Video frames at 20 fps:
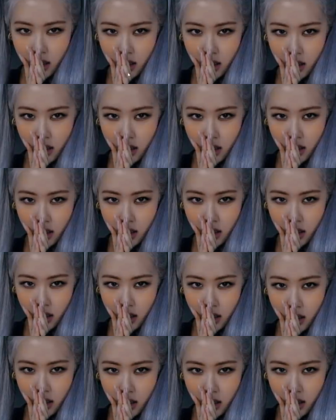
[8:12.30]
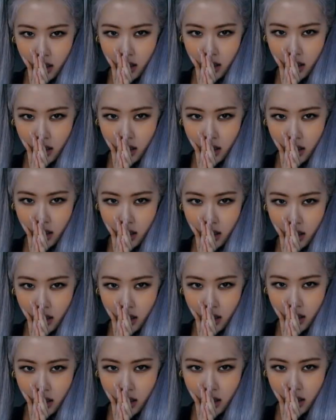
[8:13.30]

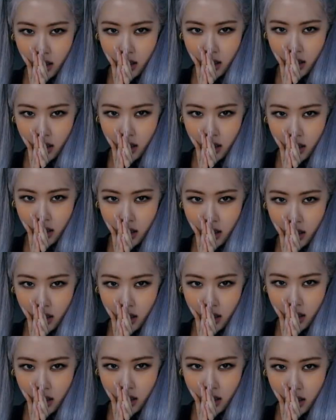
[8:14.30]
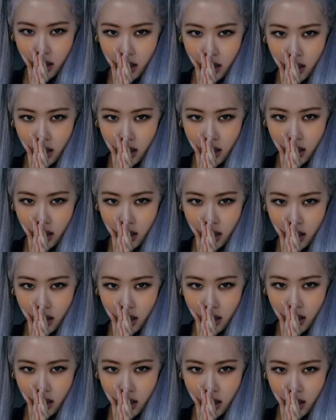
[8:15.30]

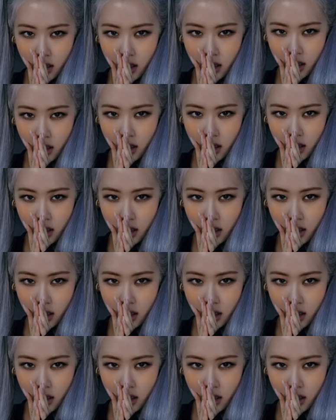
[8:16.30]
The person shown says nothing.